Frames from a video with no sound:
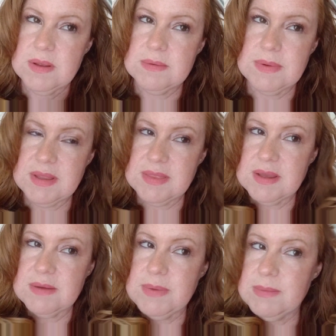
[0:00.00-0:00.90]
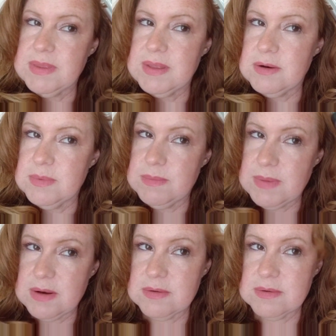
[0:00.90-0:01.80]
But I think maybe that'll be
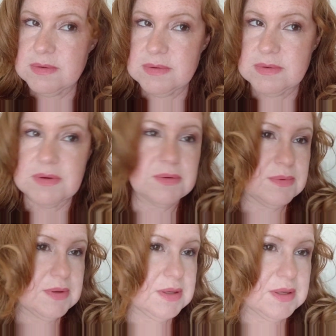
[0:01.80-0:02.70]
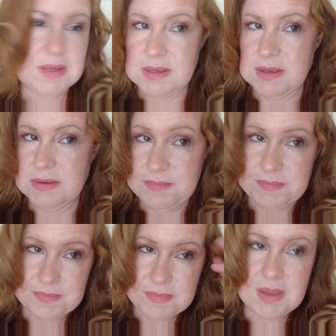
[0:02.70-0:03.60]
better. Okay. Oh,